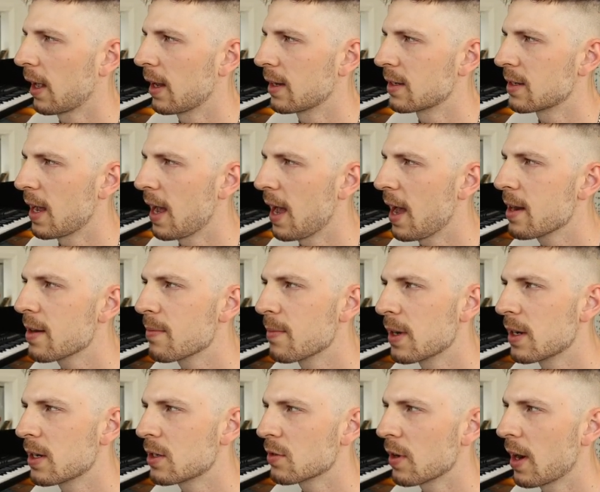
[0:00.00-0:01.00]
And to add a
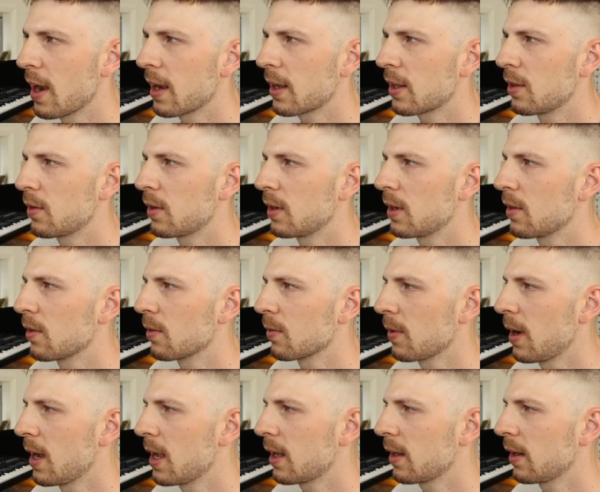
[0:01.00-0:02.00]
MIDI track, you can either
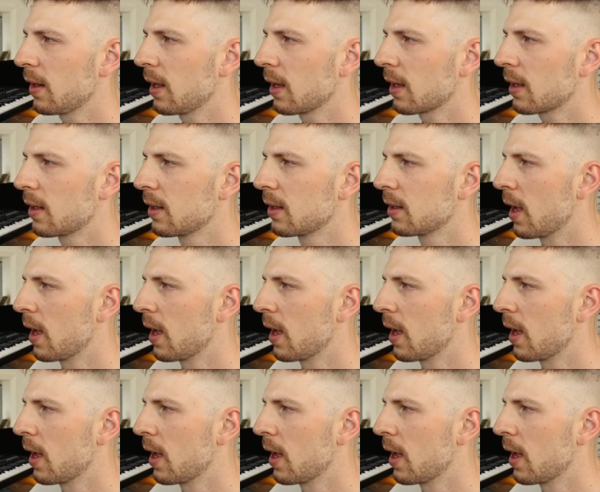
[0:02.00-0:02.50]
right click